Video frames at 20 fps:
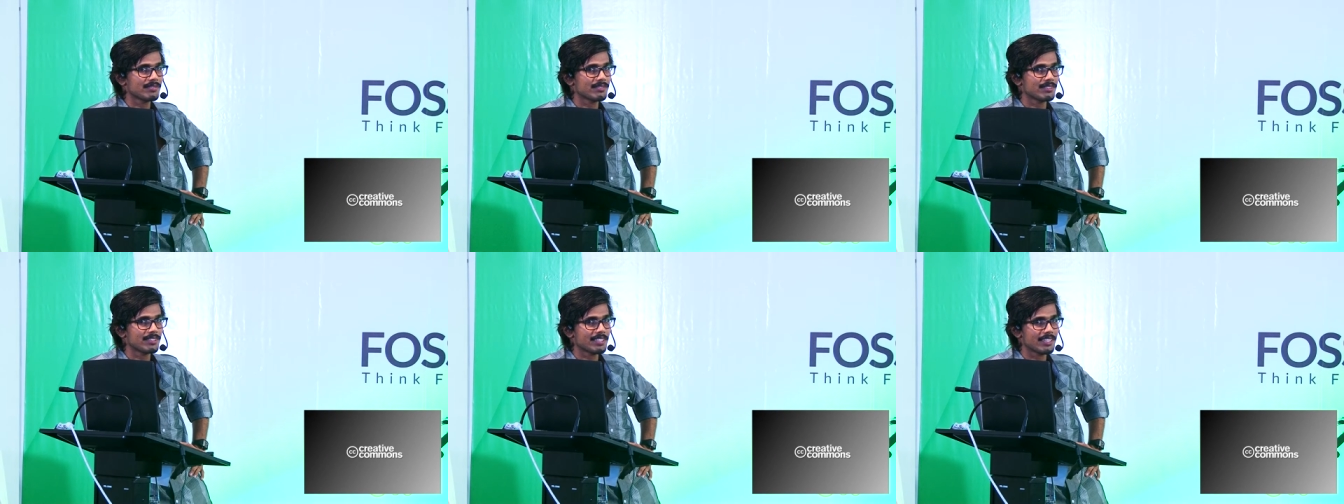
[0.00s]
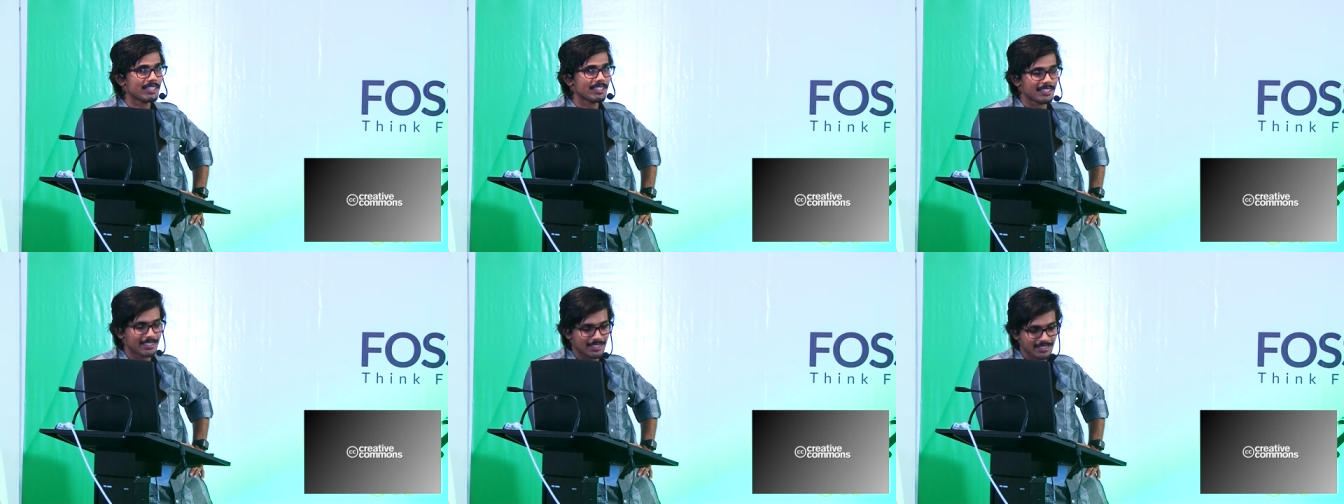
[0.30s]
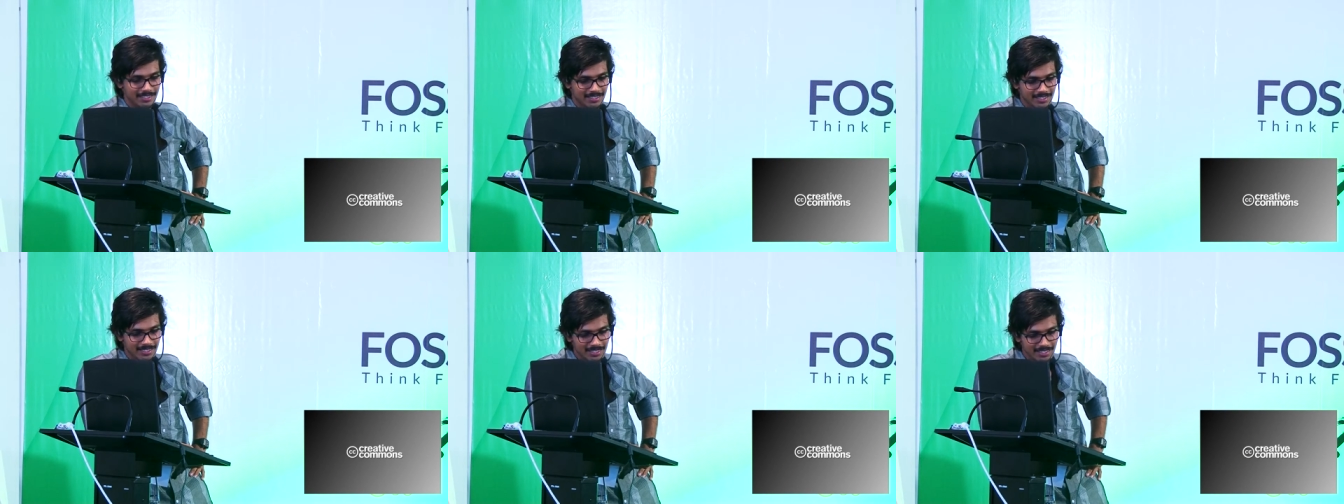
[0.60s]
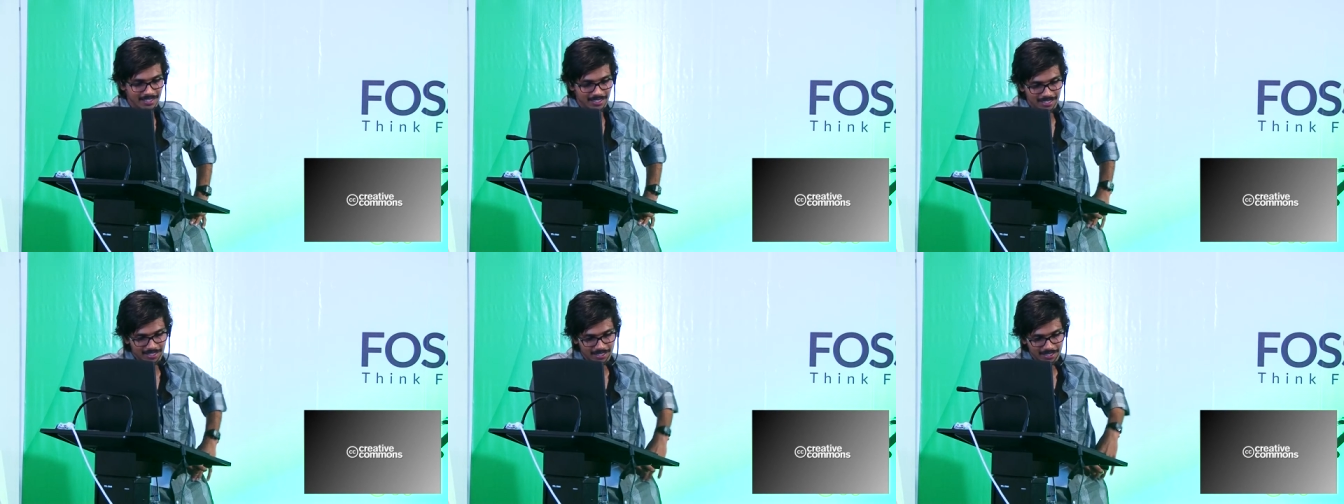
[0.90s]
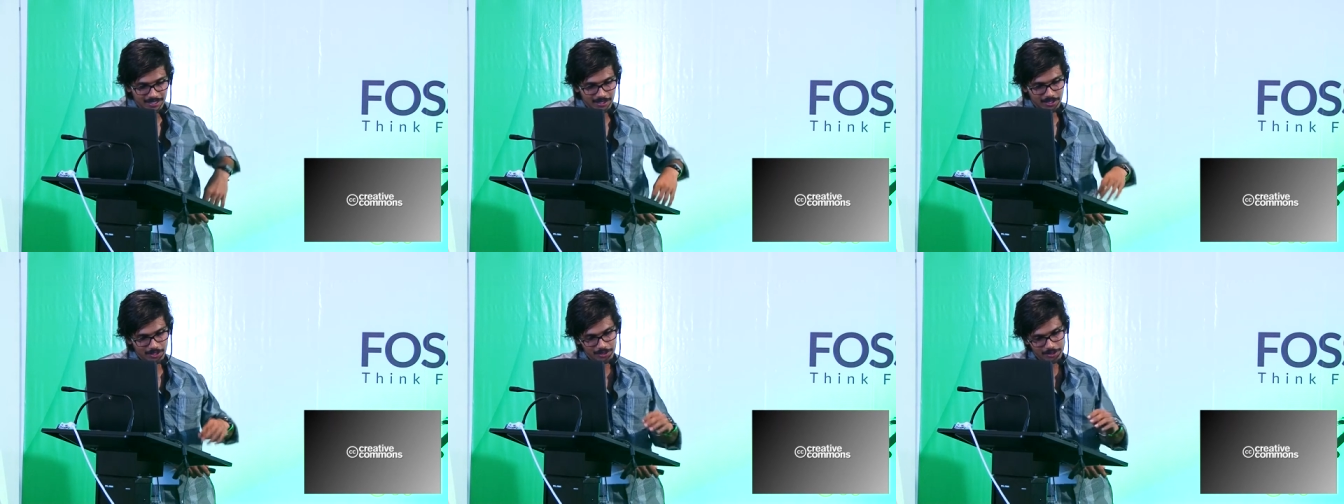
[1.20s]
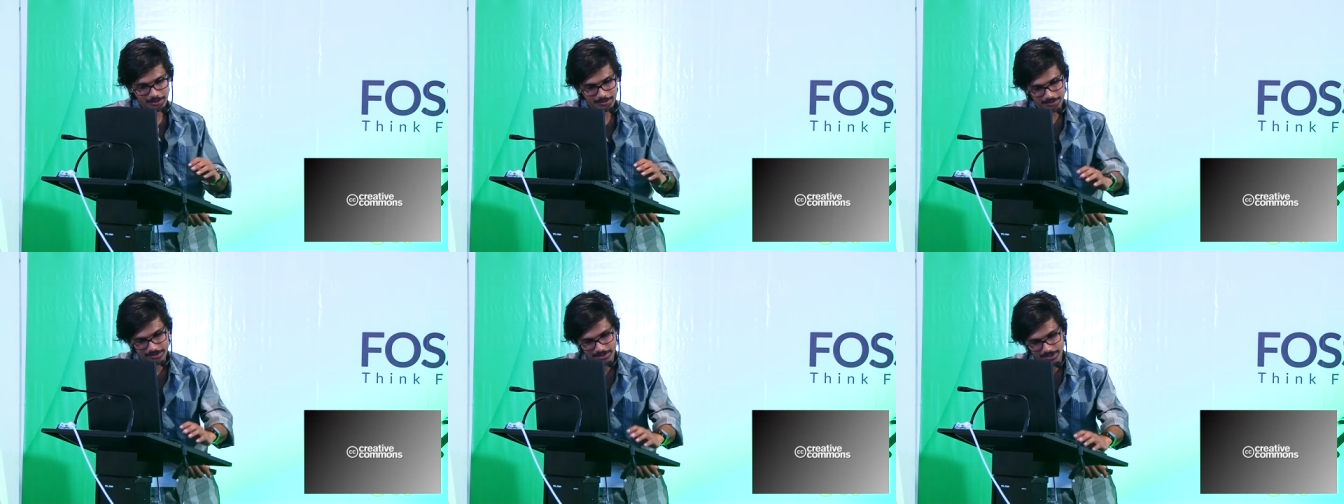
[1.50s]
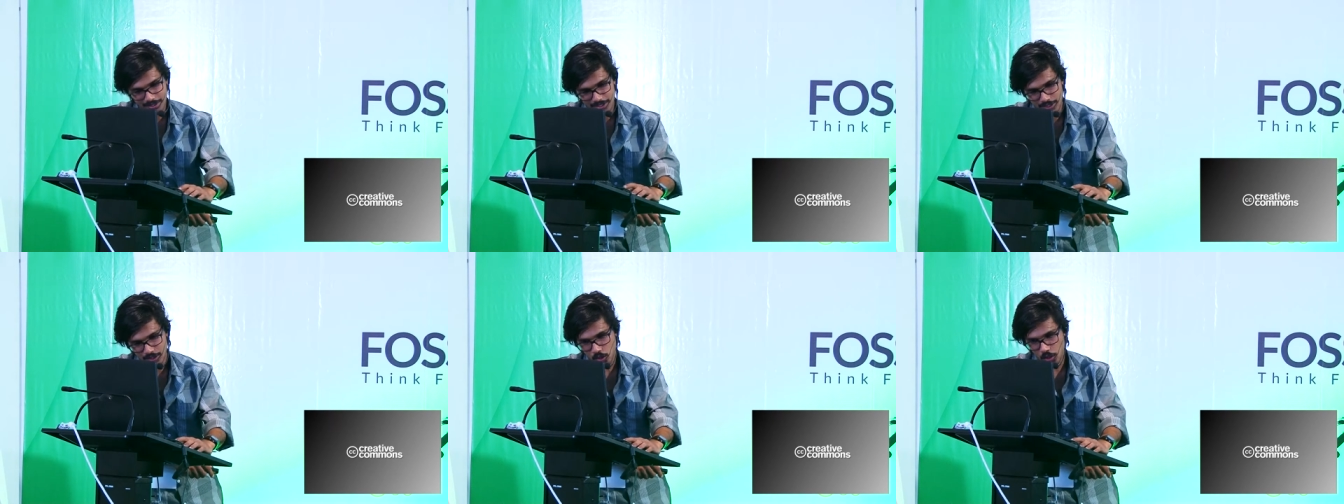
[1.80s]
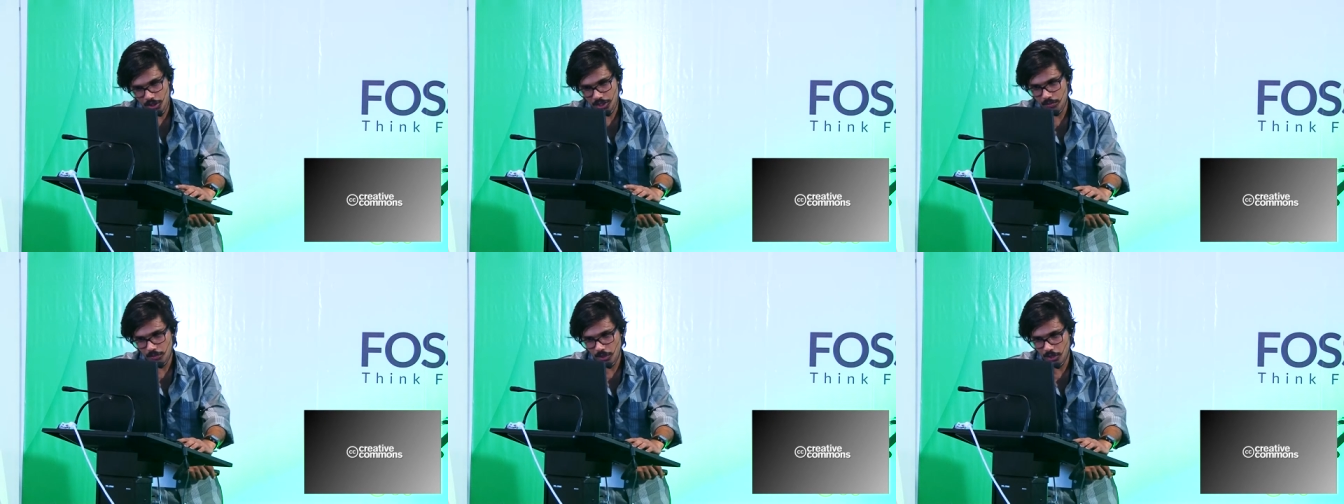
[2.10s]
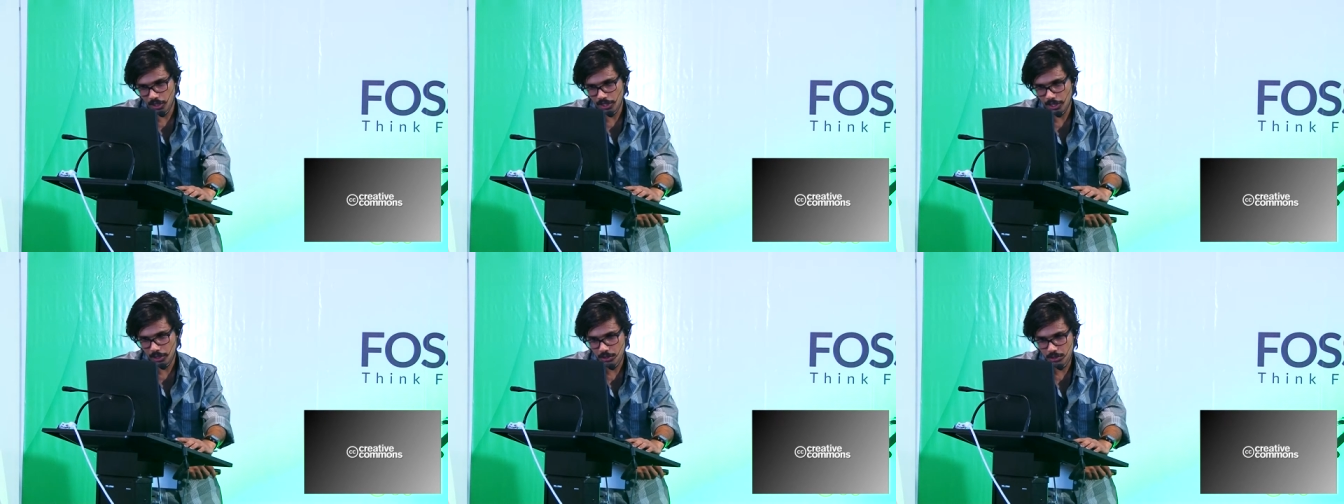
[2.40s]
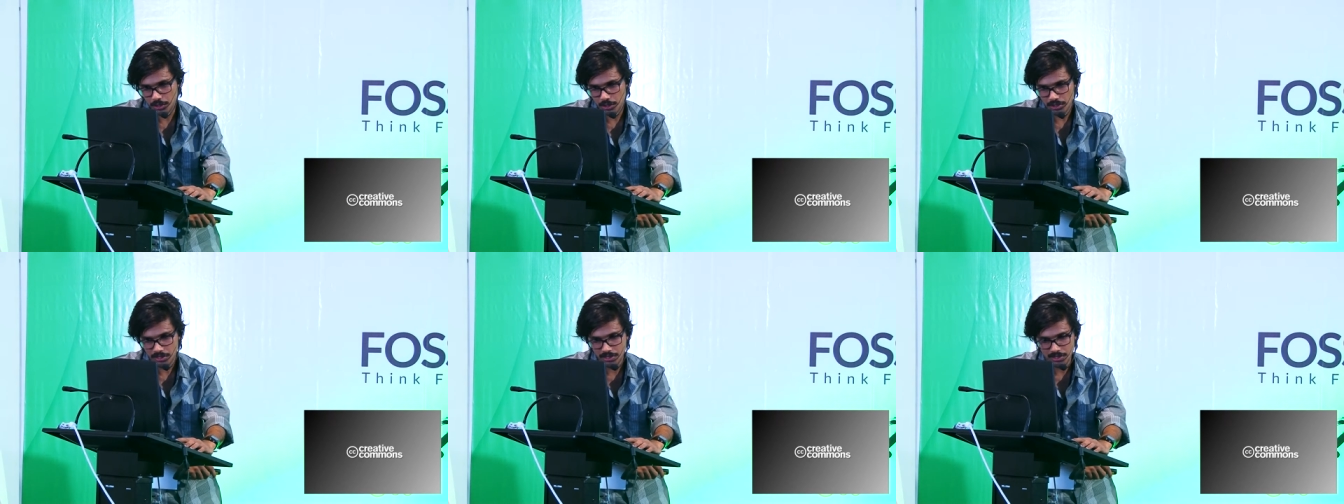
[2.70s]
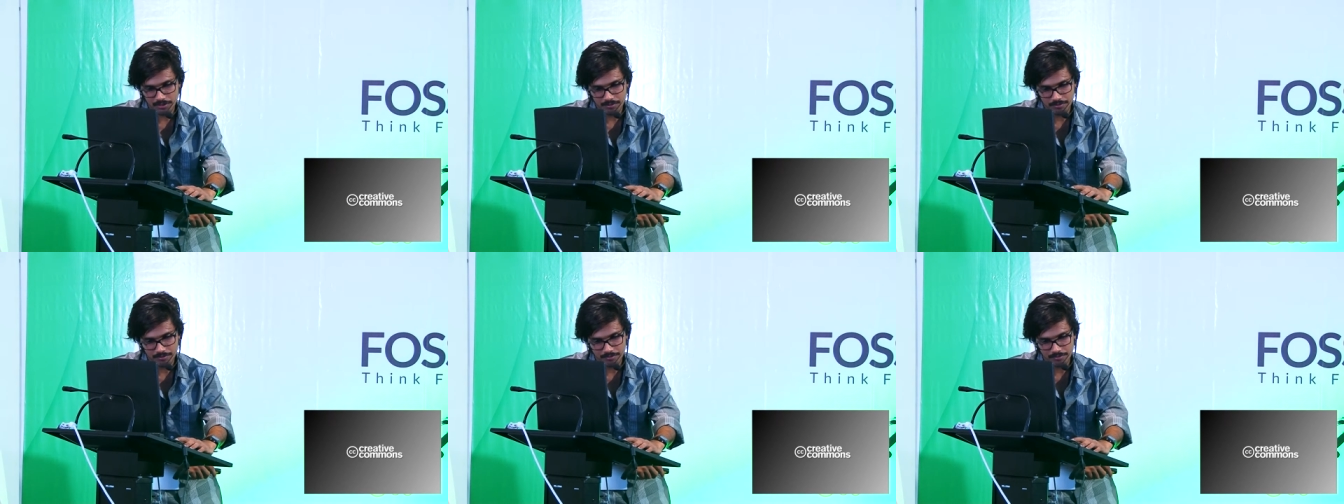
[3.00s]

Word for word: Yeah. Now uh, talking about Aaron Swartz,